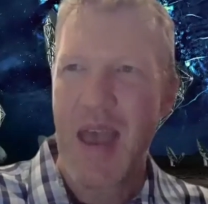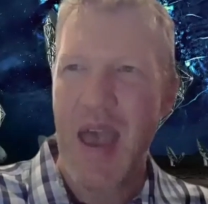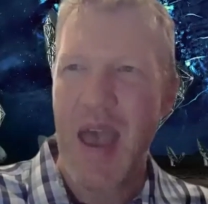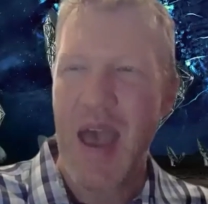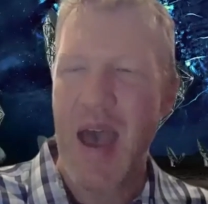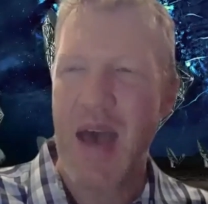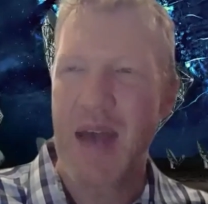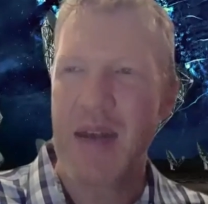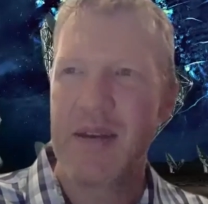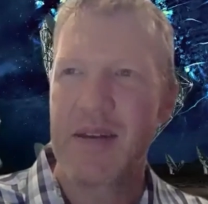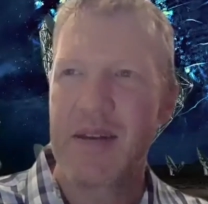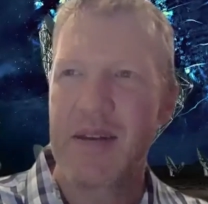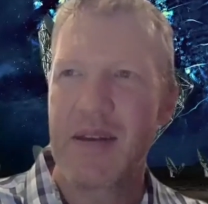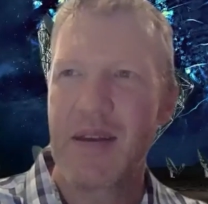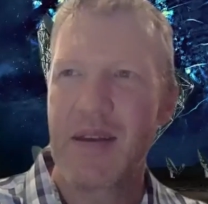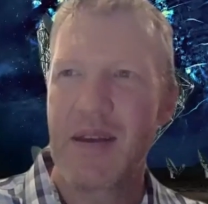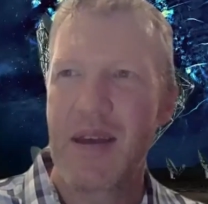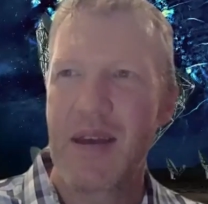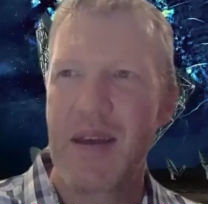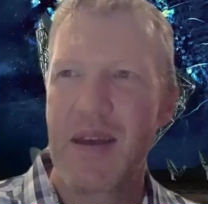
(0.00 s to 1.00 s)
And
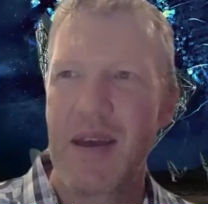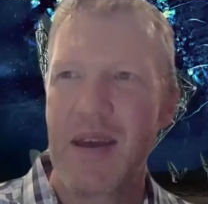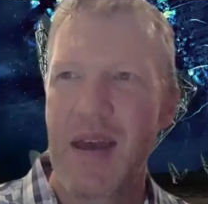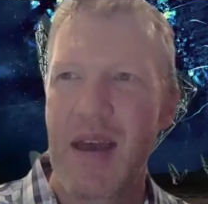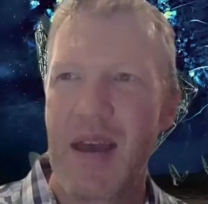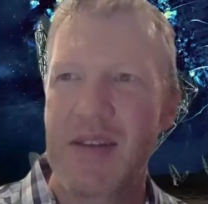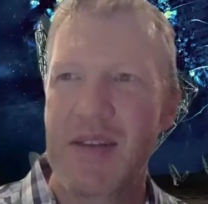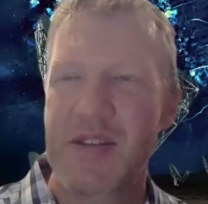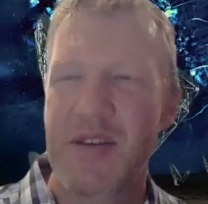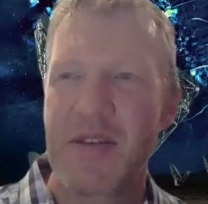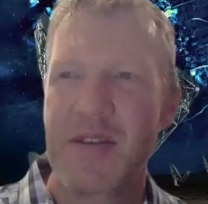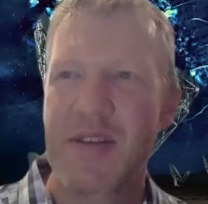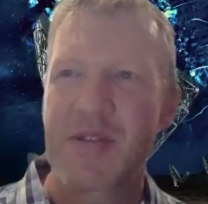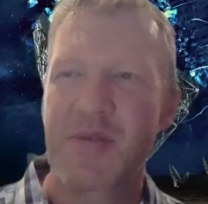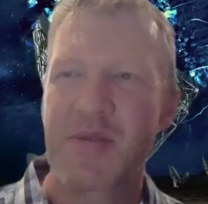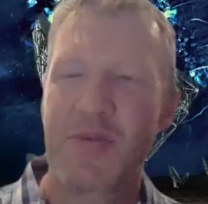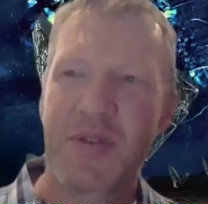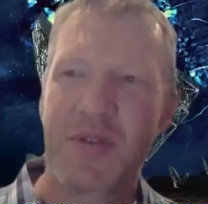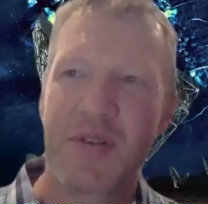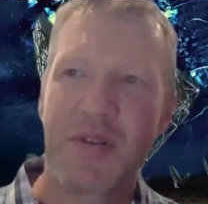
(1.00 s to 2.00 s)
so
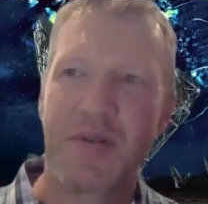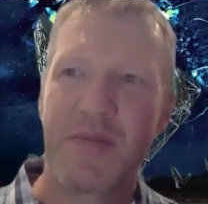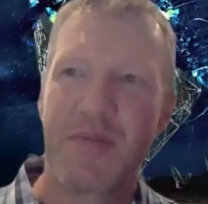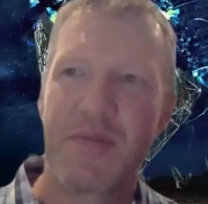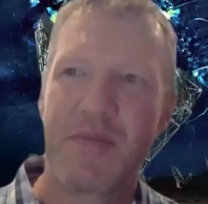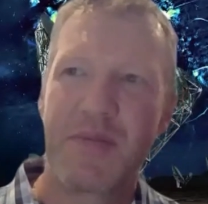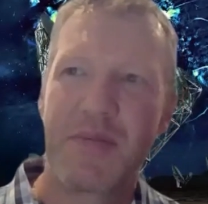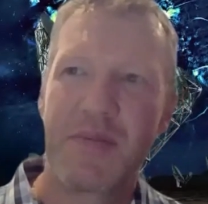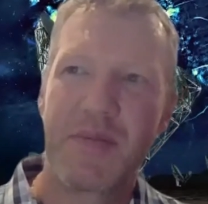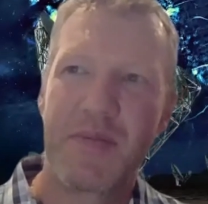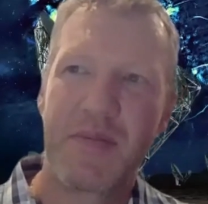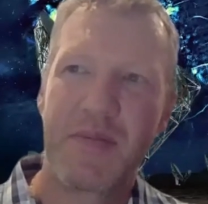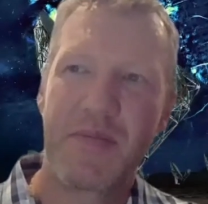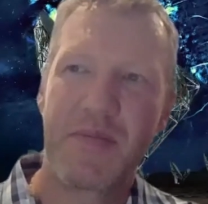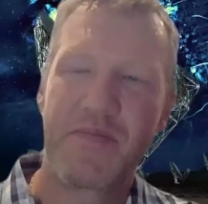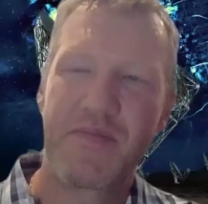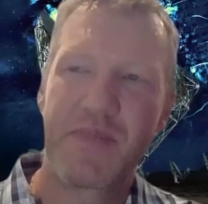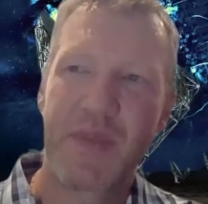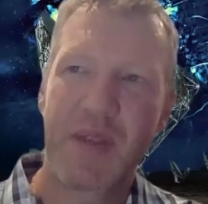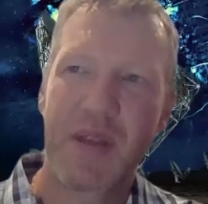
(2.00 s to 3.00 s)
this also
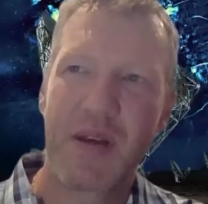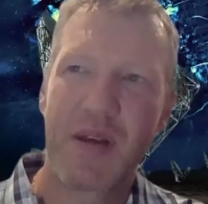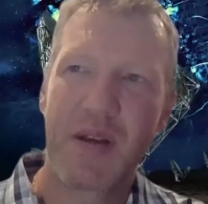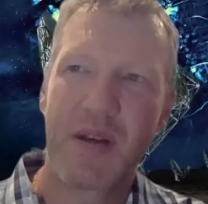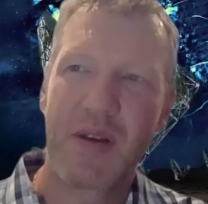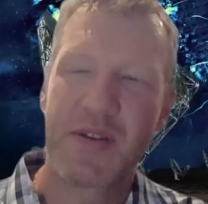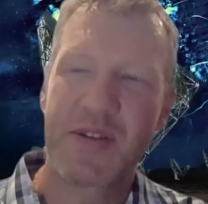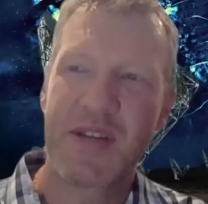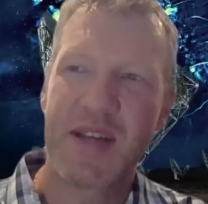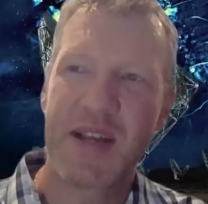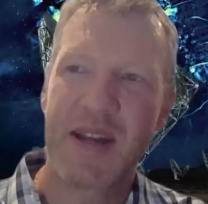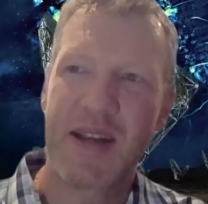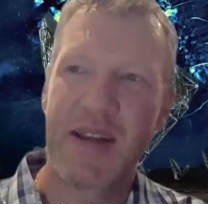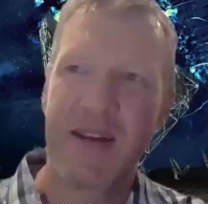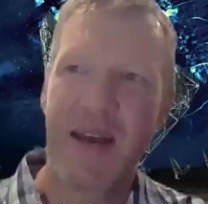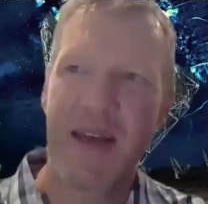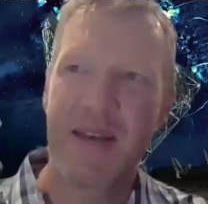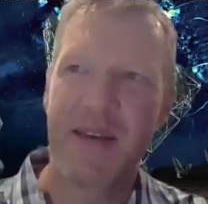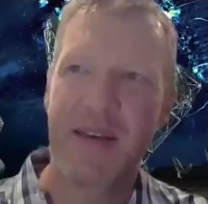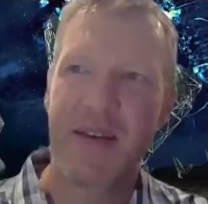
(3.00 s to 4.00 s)
looks at
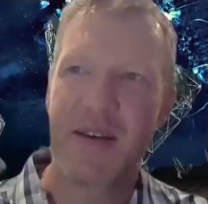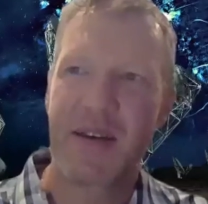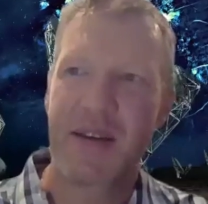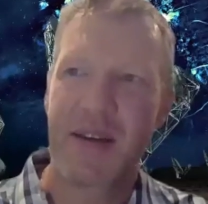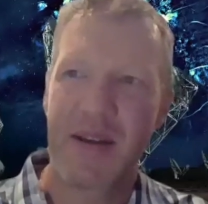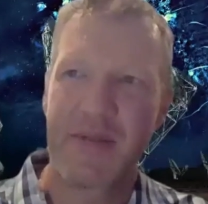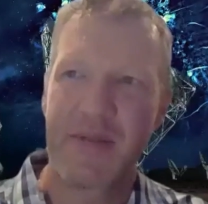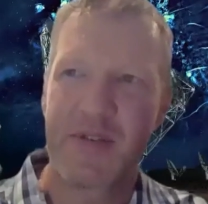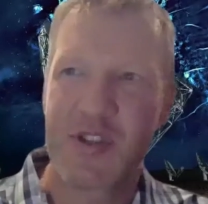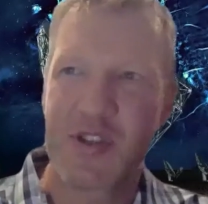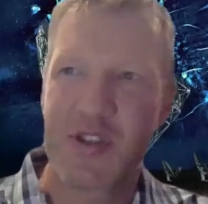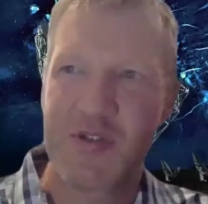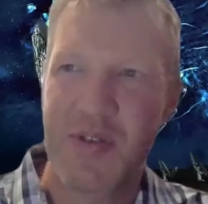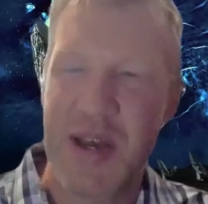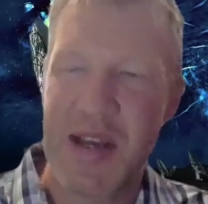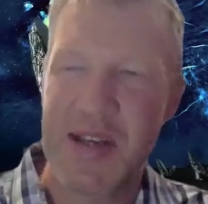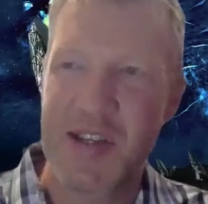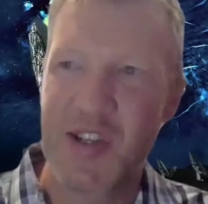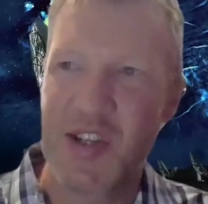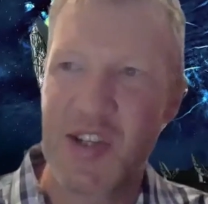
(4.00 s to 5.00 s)
another kind of
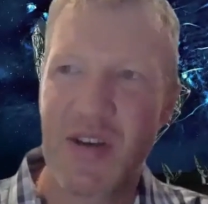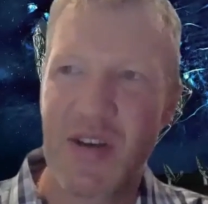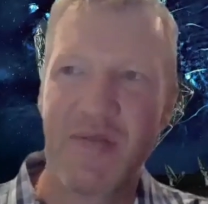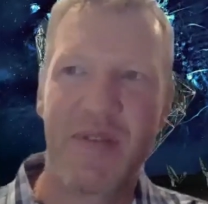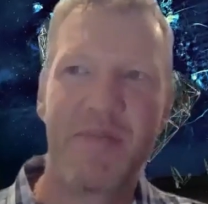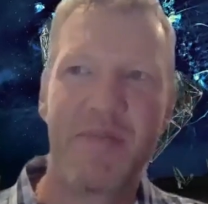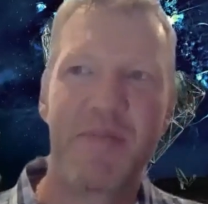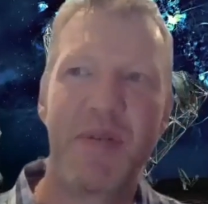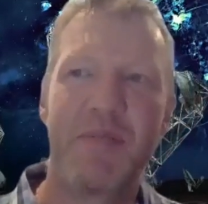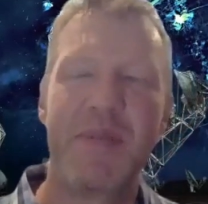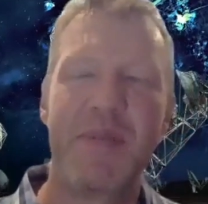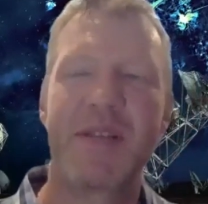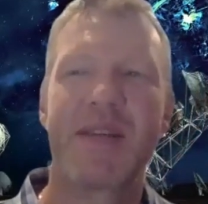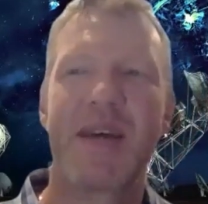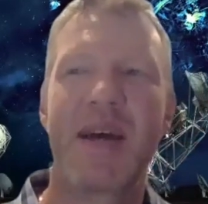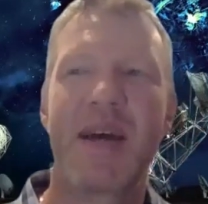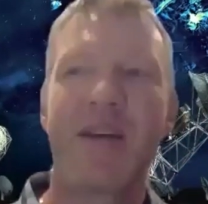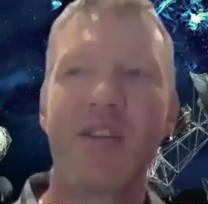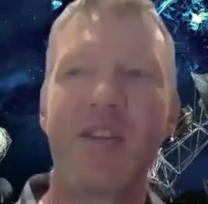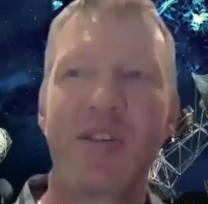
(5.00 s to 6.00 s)
strategy of
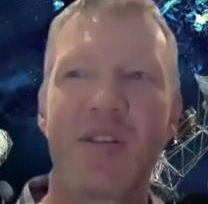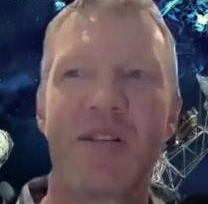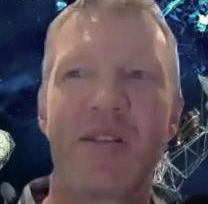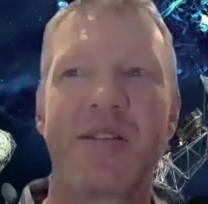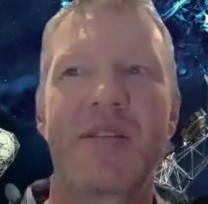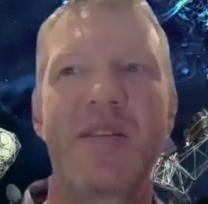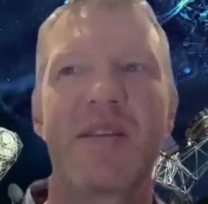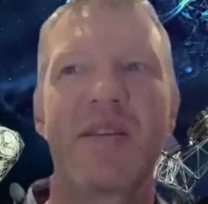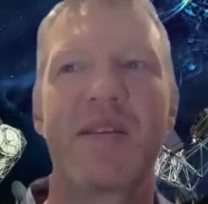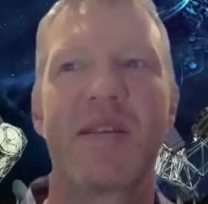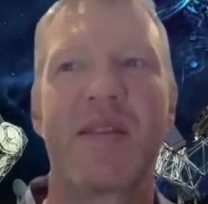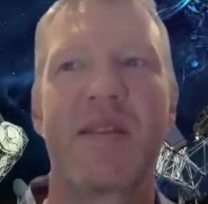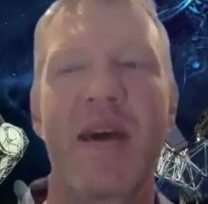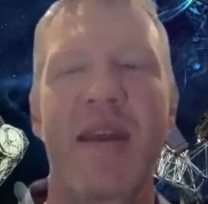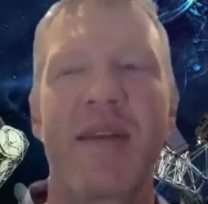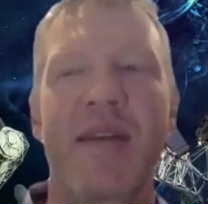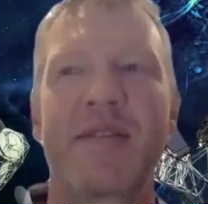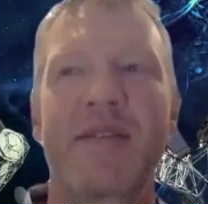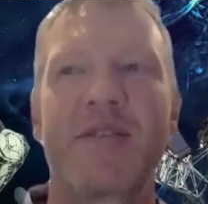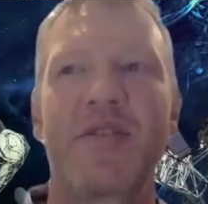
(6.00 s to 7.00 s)
implementation, is
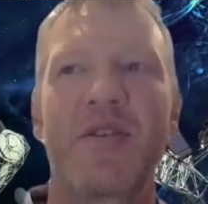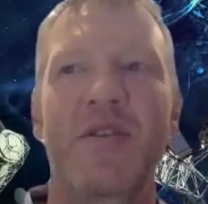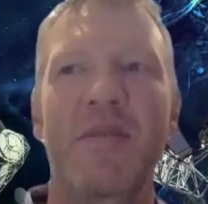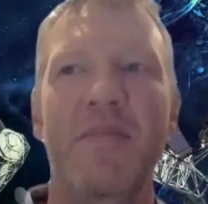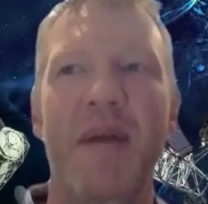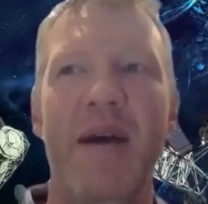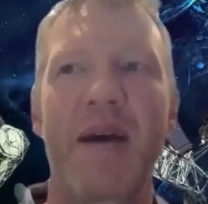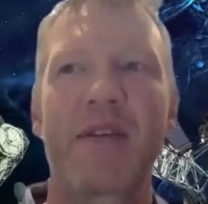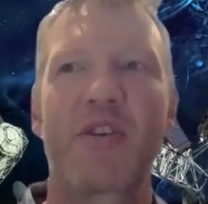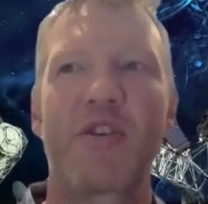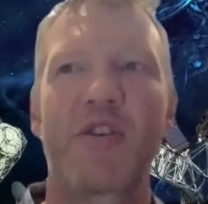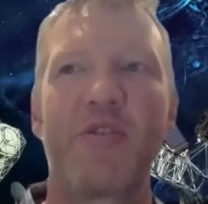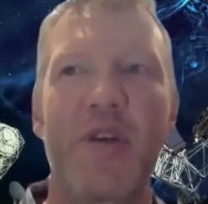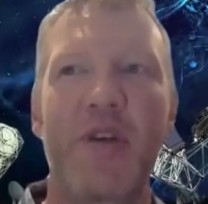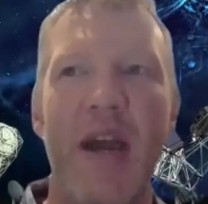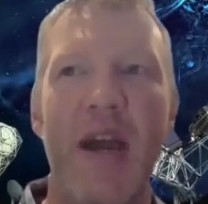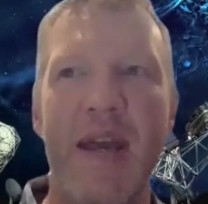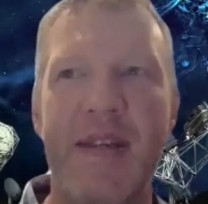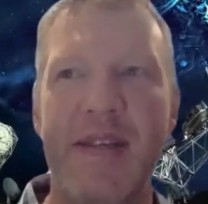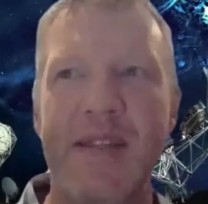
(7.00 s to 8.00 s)
that it's not about
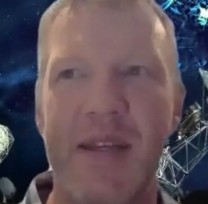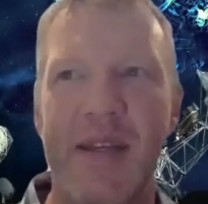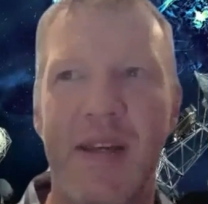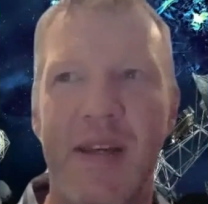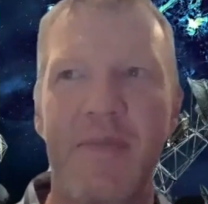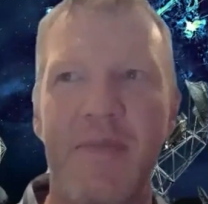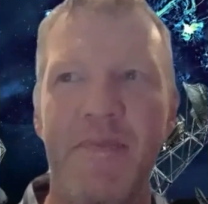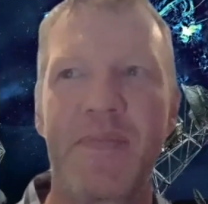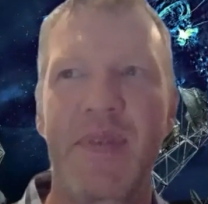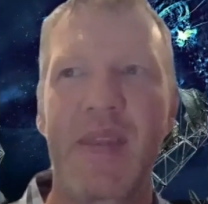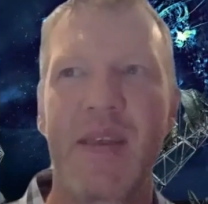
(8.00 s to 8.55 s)
creating